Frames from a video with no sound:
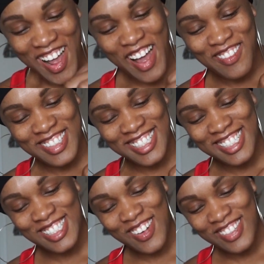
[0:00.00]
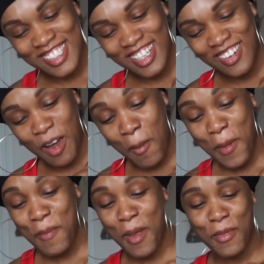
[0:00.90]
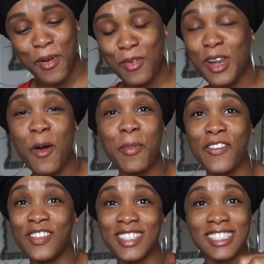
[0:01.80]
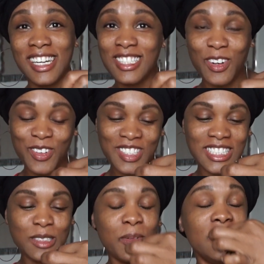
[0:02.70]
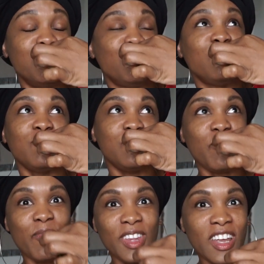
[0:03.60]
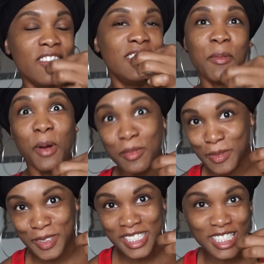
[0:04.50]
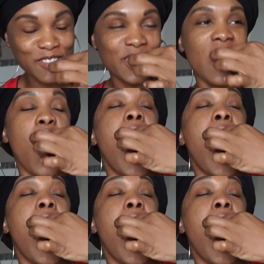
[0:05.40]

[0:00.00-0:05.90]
Have you seen so-and-so? I mean, people who know both of us, they know who it is, but they probably won't see this video.